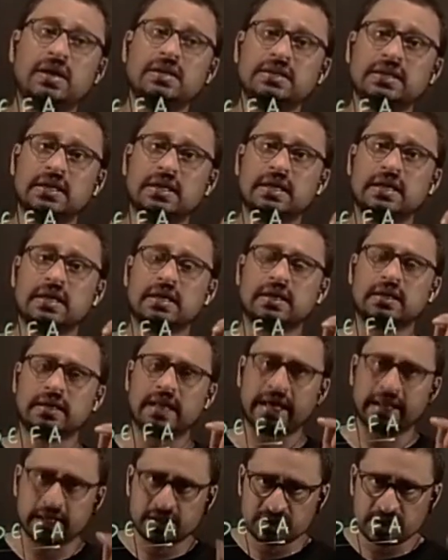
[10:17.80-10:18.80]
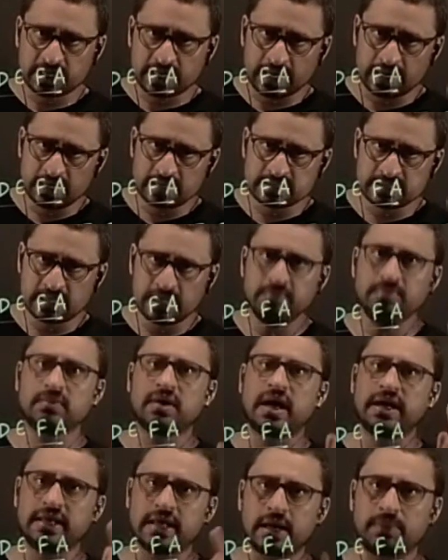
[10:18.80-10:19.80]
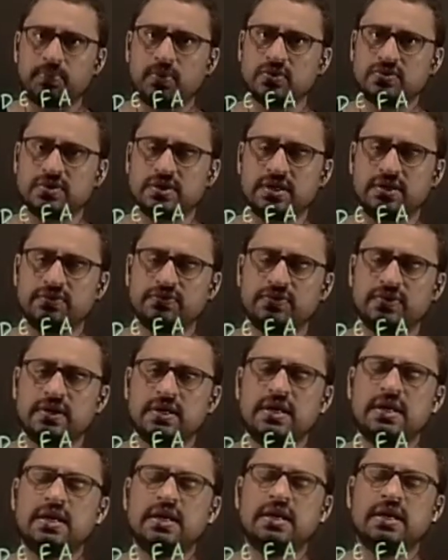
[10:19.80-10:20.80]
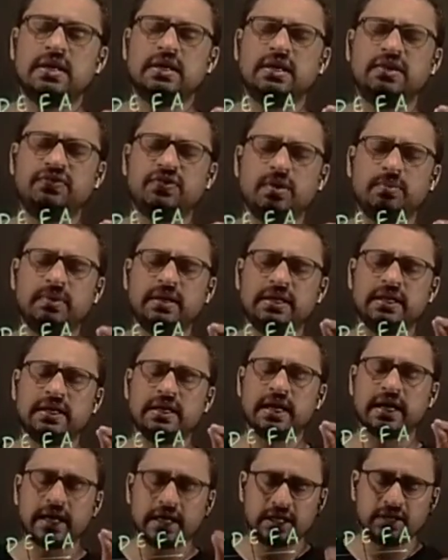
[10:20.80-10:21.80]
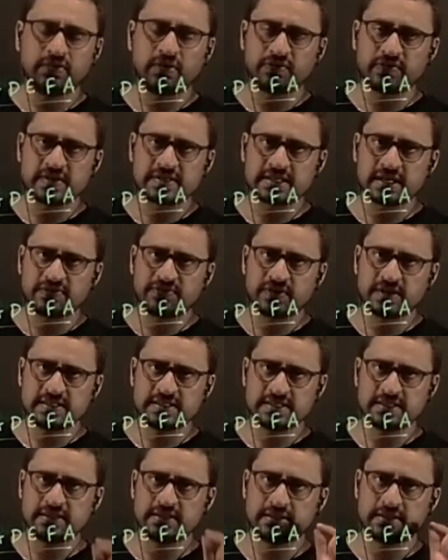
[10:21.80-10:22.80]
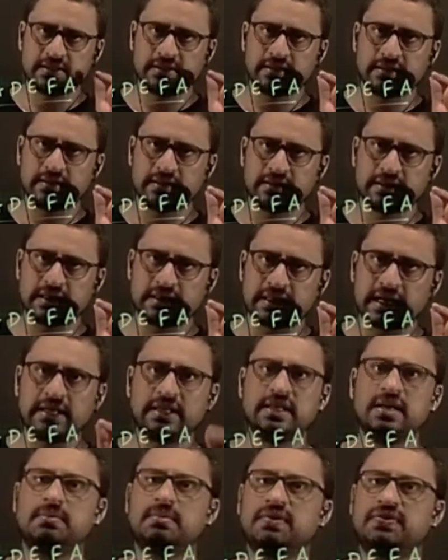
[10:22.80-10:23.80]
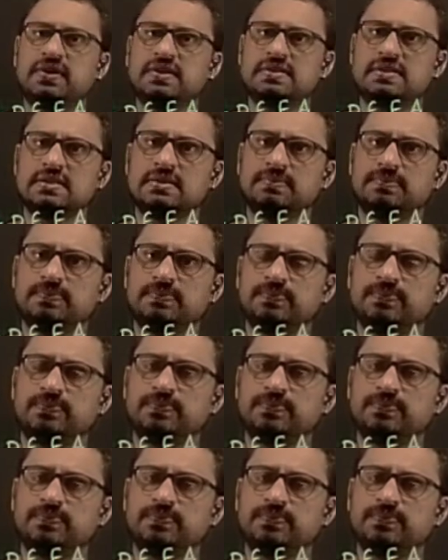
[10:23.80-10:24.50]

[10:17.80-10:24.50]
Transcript: What? Direction current same, IR positive. If you are meeting negative of the cell first, then that EMF is